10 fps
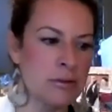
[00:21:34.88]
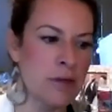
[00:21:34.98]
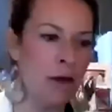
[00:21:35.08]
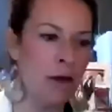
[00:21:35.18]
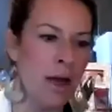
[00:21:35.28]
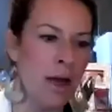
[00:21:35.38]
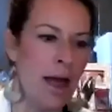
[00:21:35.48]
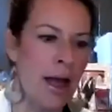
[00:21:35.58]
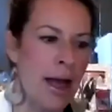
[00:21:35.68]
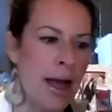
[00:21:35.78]
So
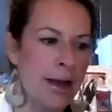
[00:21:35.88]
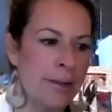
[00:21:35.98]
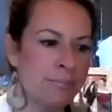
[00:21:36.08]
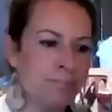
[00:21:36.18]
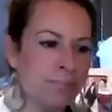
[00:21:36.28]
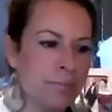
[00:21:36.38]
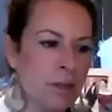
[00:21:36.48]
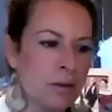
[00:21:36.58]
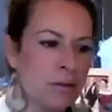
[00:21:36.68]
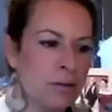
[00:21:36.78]

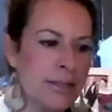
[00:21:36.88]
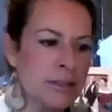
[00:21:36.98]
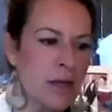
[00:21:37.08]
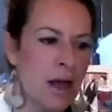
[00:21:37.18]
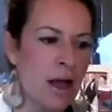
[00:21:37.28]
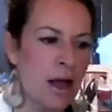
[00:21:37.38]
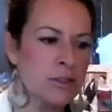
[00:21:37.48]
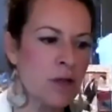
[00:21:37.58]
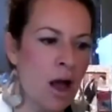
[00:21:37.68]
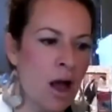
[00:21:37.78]
let's
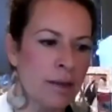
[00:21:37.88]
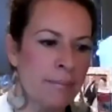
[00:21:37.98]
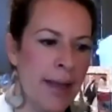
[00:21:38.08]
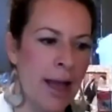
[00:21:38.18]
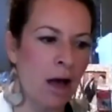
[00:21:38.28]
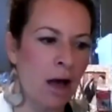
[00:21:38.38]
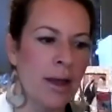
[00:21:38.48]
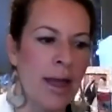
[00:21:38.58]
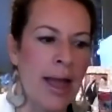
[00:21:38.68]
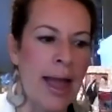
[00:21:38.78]
talk about
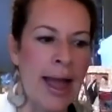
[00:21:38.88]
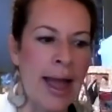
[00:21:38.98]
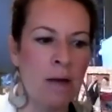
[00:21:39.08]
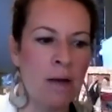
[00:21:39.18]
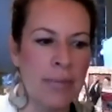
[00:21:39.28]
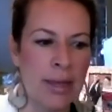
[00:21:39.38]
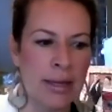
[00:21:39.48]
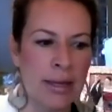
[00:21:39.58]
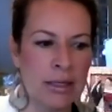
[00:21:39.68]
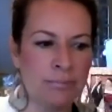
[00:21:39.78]
how
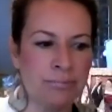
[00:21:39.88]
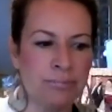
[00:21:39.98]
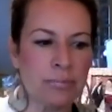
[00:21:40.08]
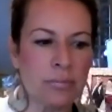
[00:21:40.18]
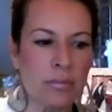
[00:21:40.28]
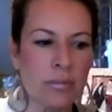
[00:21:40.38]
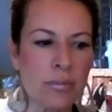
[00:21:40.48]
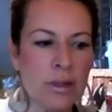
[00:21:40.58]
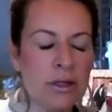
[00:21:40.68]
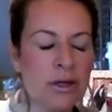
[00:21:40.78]
many,
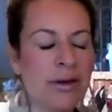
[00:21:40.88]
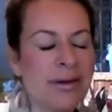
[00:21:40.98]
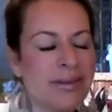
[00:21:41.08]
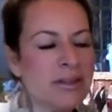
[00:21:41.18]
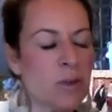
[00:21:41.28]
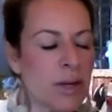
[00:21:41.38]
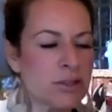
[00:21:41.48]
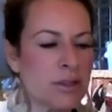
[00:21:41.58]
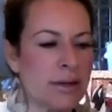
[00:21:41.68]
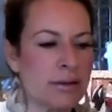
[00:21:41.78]
and this
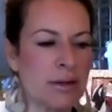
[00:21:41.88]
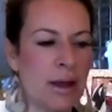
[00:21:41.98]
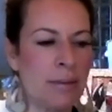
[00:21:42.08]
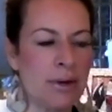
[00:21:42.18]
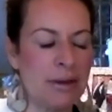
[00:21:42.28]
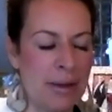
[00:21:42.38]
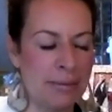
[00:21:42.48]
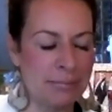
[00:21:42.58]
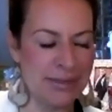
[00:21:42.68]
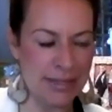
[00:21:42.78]
question, I
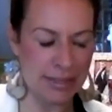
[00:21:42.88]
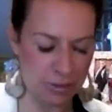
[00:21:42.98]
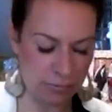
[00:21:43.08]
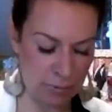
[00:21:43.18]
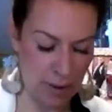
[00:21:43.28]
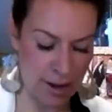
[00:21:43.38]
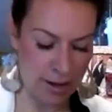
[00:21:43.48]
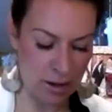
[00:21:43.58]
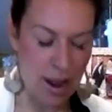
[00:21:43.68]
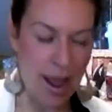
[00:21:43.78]
think I need to rewrite
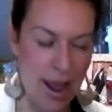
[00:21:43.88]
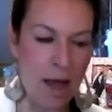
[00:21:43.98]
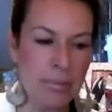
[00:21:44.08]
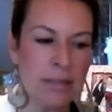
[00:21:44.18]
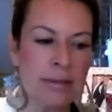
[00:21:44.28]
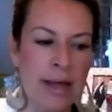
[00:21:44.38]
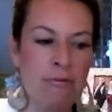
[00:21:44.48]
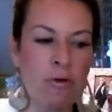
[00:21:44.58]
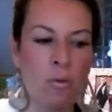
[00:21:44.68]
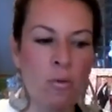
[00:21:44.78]
it. How many
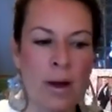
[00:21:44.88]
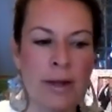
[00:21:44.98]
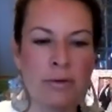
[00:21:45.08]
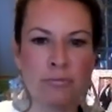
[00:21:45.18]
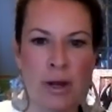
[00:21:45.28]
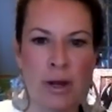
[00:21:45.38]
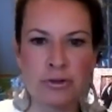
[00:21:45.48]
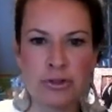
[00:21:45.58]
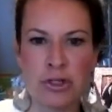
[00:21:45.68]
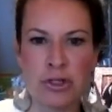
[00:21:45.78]
level 1
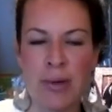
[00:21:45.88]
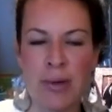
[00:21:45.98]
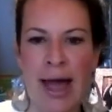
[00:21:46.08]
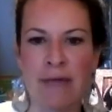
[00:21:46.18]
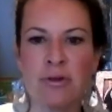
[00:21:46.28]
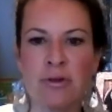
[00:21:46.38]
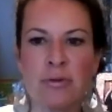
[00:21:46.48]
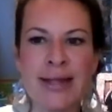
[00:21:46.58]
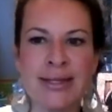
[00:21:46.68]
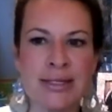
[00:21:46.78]
runners do you have? So
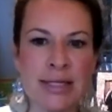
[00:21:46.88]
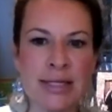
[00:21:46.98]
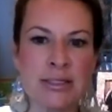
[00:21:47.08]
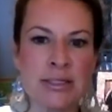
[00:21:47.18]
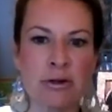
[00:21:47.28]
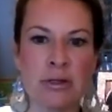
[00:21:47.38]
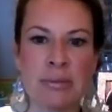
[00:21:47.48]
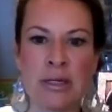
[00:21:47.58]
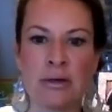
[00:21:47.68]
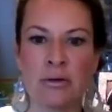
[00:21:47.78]
that doesn't necessarily
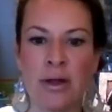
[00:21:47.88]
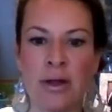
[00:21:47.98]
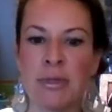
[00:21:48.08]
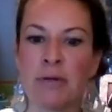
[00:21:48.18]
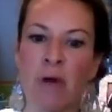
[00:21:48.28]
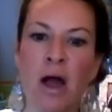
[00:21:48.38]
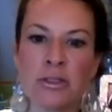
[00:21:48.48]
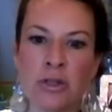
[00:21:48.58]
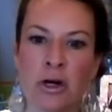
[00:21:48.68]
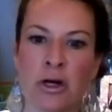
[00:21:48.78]
mean how many rock
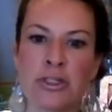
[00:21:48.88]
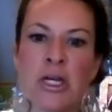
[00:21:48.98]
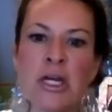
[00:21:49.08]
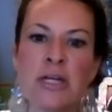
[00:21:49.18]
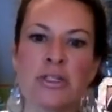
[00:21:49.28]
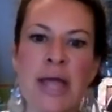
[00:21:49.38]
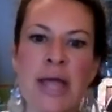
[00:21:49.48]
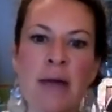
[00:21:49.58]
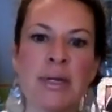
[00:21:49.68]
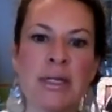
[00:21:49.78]
stars, just
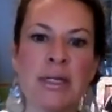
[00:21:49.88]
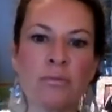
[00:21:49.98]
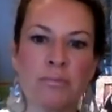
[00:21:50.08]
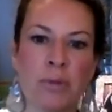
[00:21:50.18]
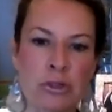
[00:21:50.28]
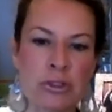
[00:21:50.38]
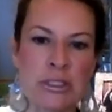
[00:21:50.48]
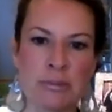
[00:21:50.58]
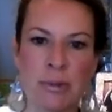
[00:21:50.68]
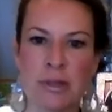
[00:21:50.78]
how many personally
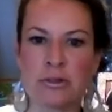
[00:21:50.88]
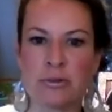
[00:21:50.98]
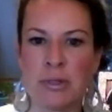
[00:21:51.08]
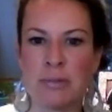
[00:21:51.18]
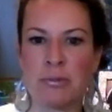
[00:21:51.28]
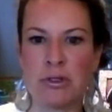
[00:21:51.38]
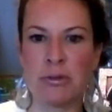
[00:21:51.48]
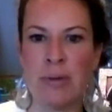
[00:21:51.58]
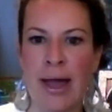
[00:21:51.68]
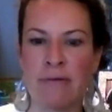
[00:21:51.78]
sponsored people do
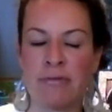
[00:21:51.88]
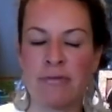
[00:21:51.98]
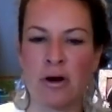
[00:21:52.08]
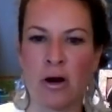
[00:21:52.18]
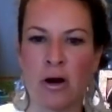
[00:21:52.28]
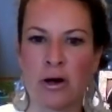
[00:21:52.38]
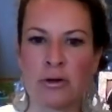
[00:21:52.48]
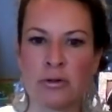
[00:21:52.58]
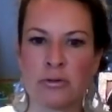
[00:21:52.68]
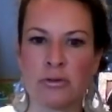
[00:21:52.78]
you have that
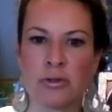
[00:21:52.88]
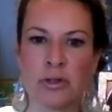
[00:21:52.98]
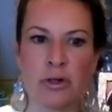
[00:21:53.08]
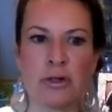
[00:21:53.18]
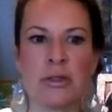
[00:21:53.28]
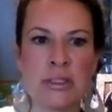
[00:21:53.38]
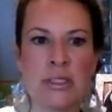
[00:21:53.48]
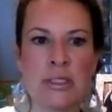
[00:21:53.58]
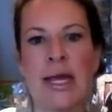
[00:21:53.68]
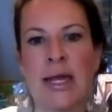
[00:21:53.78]
are currently
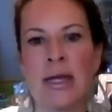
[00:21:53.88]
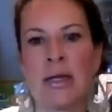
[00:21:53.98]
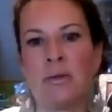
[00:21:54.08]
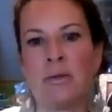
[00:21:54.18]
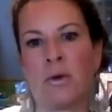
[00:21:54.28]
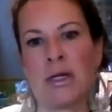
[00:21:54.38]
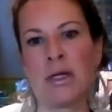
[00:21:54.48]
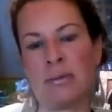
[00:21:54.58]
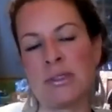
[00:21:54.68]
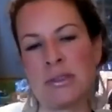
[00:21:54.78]
today working
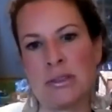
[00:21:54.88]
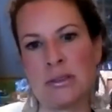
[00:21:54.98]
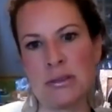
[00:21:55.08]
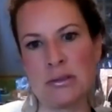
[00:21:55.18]
the business?